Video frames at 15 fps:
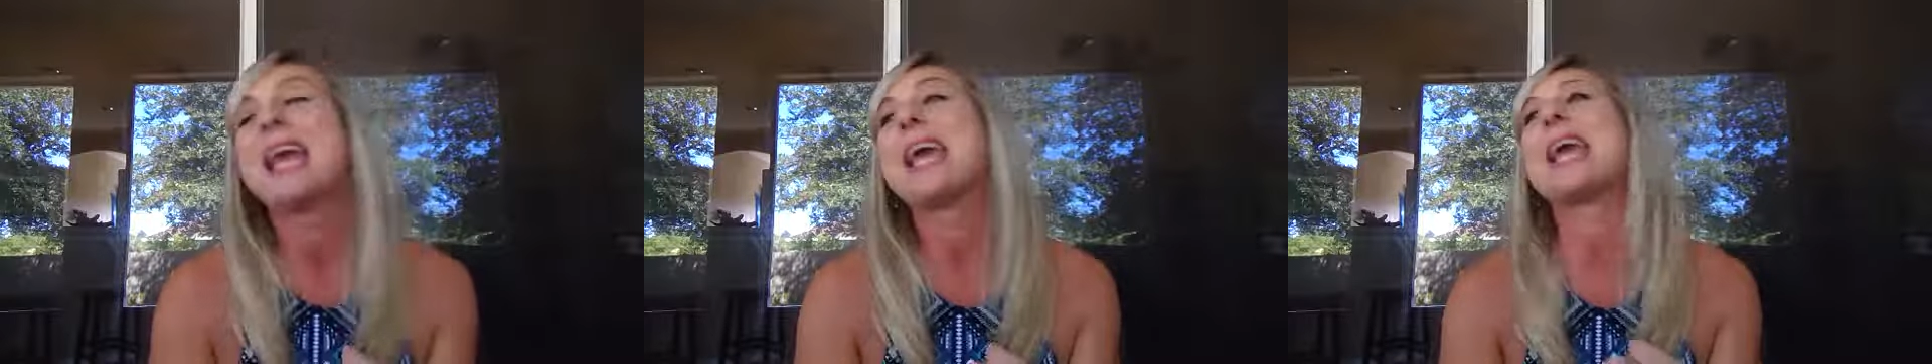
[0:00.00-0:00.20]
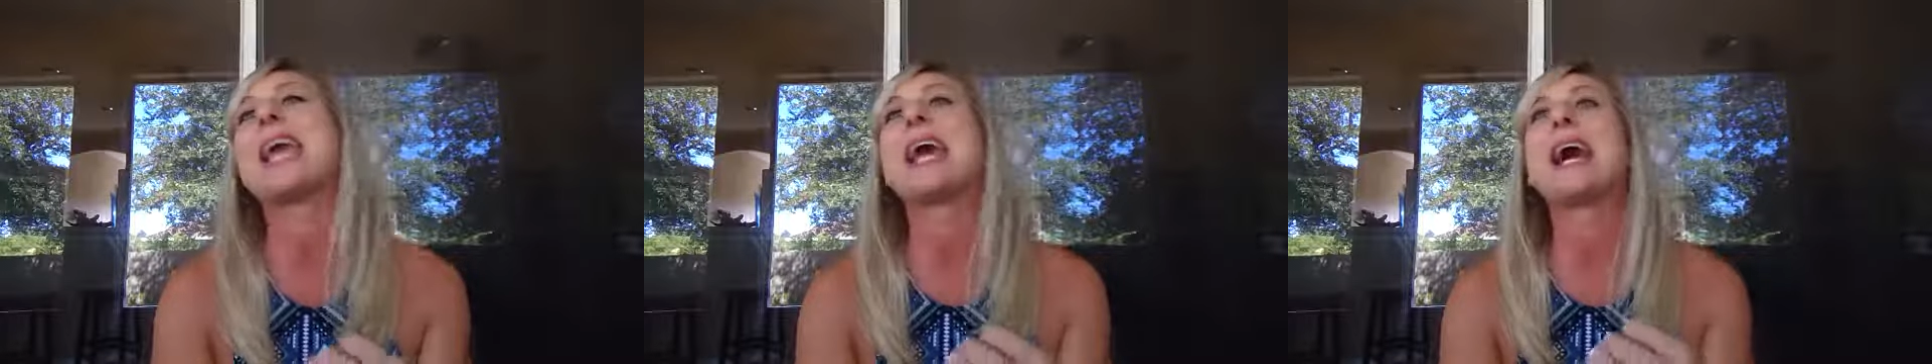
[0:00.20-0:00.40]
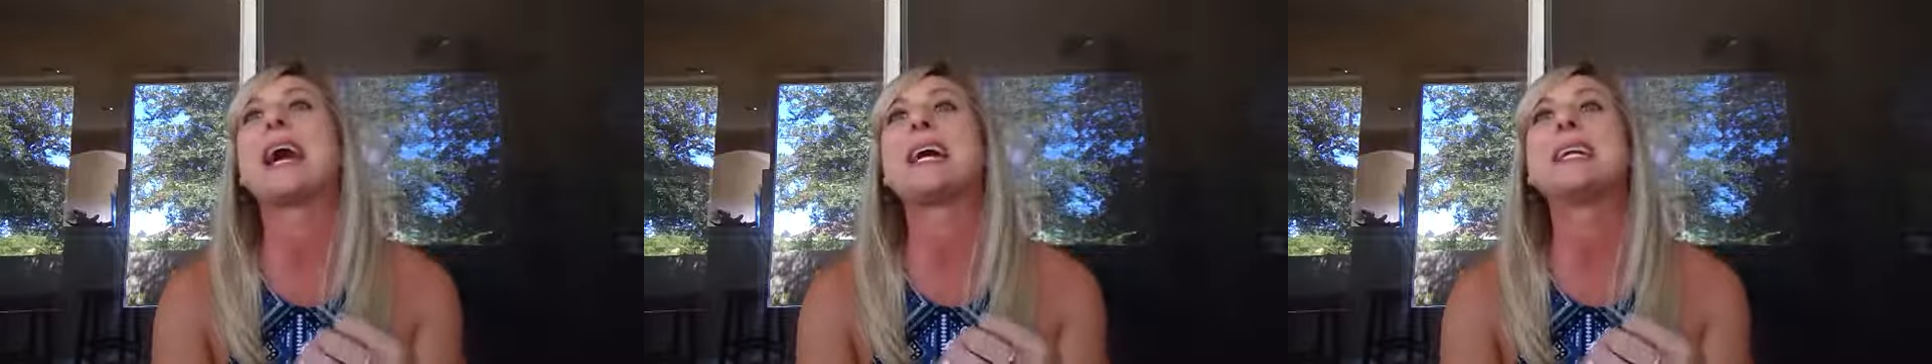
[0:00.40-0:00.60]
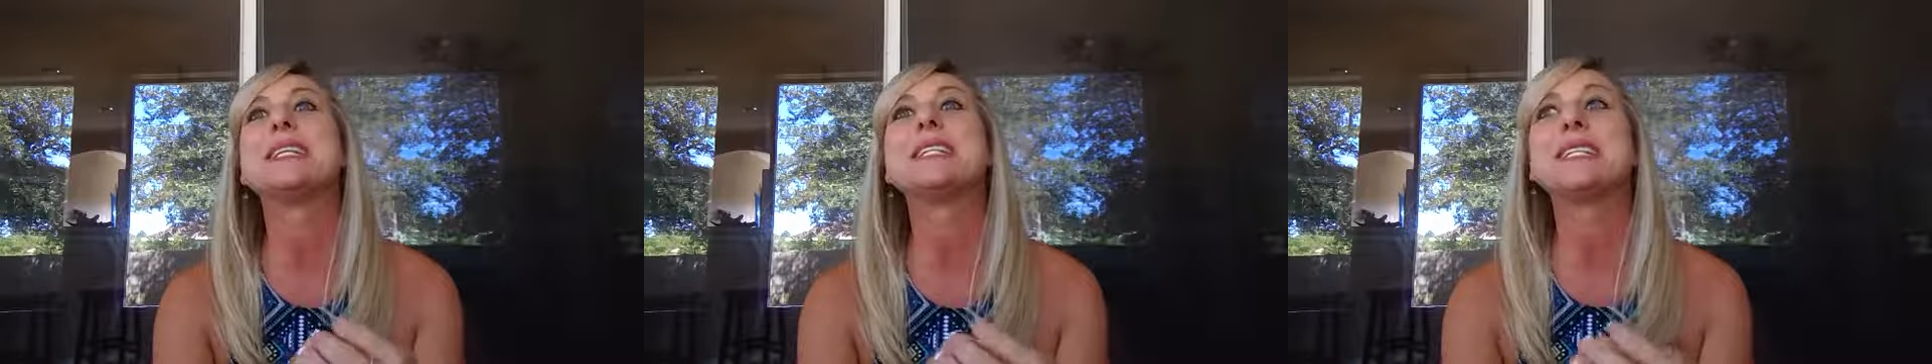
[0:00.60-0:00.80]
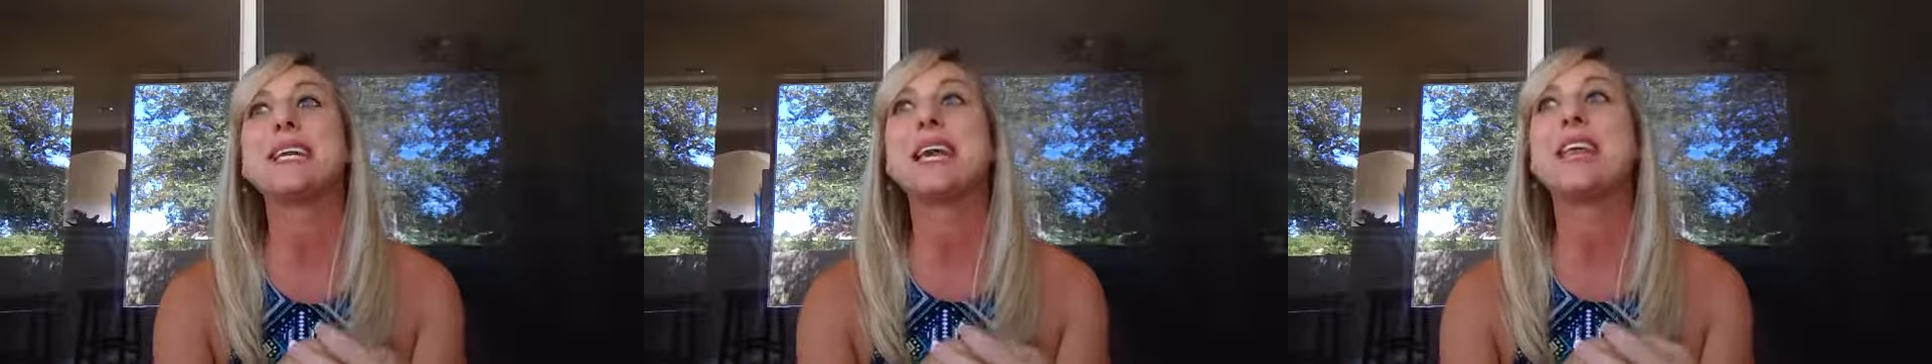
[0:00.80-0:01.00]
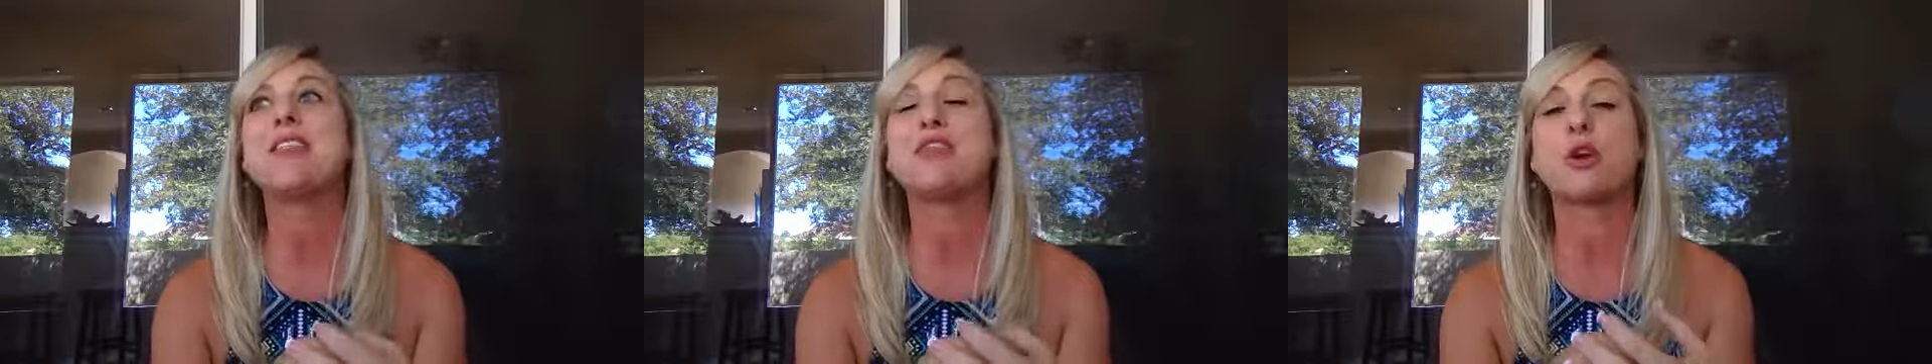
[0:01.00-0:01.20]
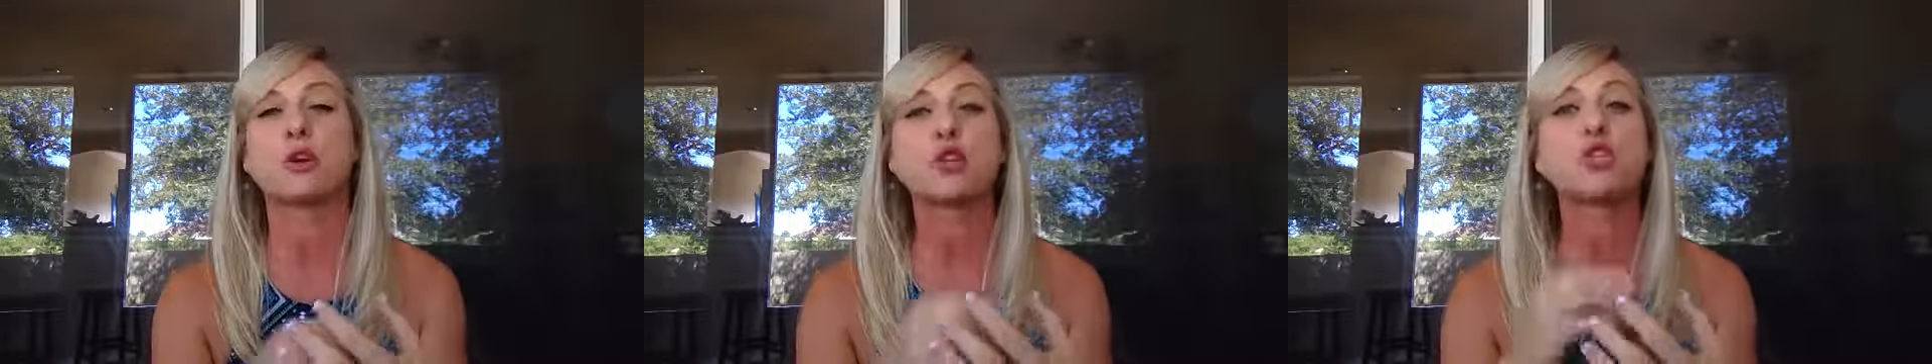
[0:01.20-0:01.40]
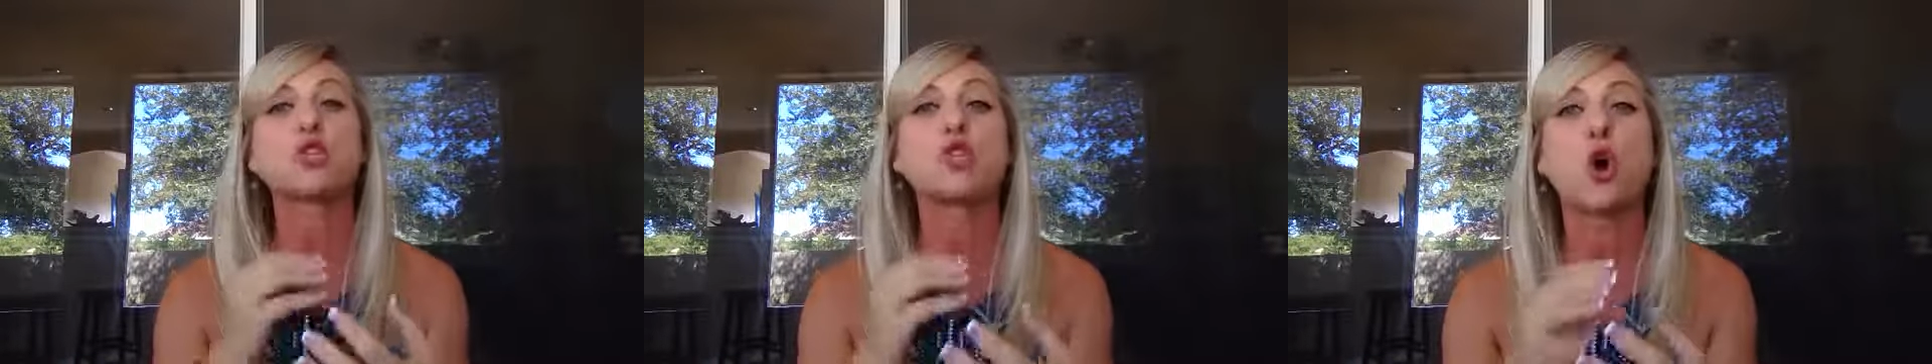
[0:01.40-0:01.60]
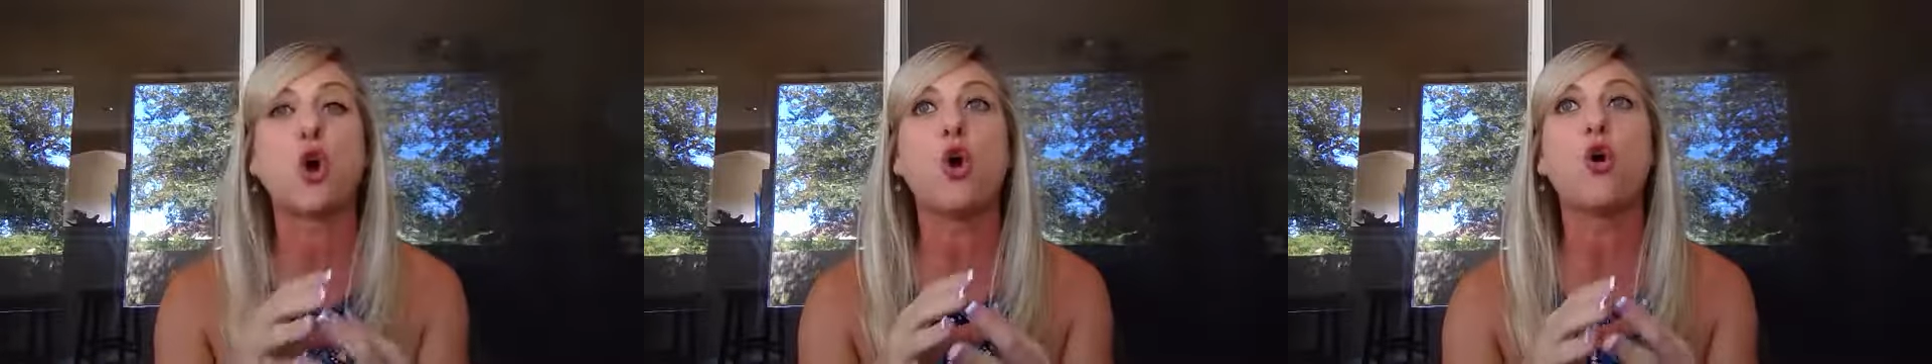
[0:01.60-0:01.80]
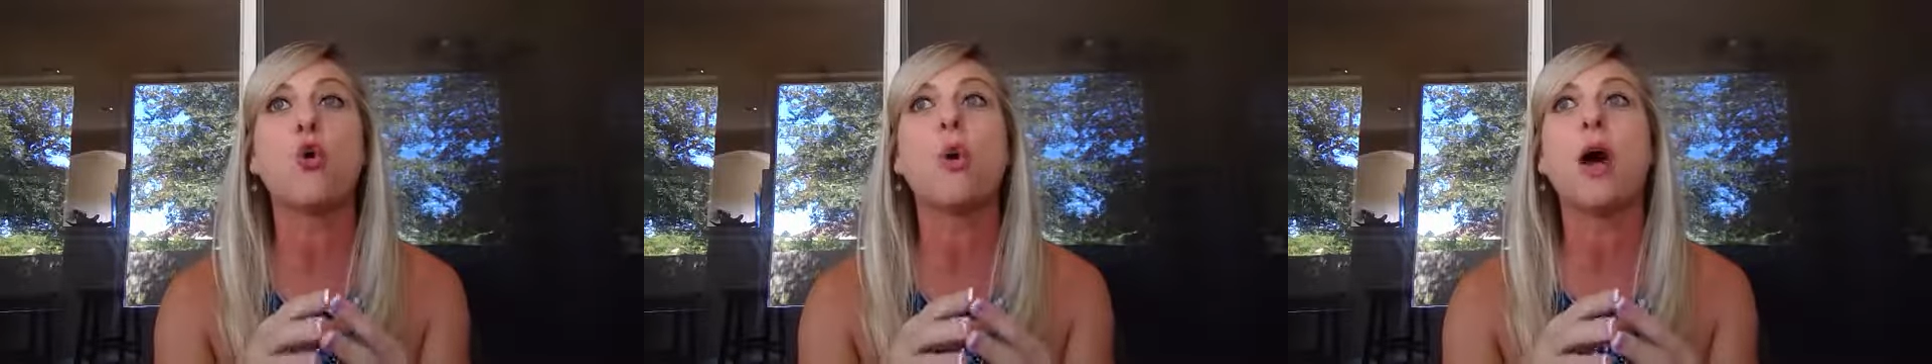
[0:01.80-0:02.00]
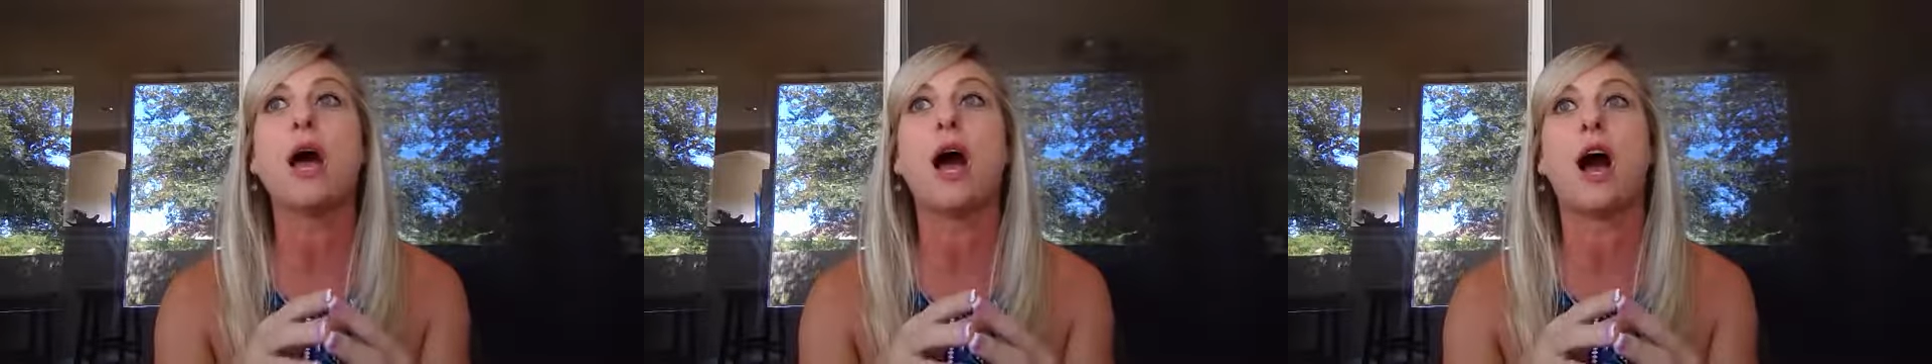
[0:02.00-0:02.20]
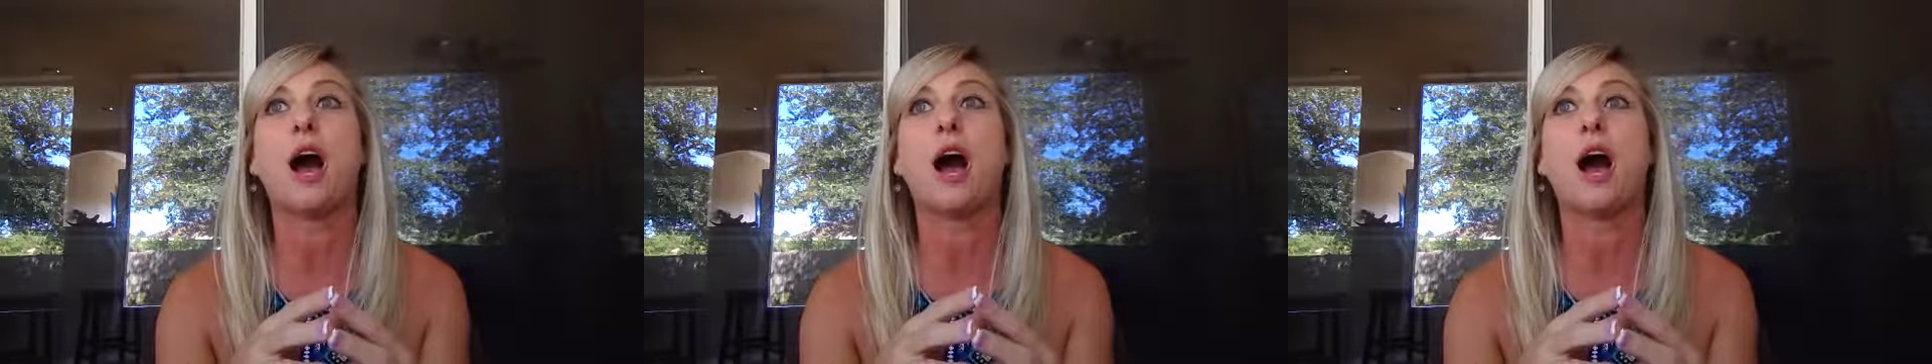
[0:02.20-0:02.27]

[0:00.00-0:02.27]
And there's so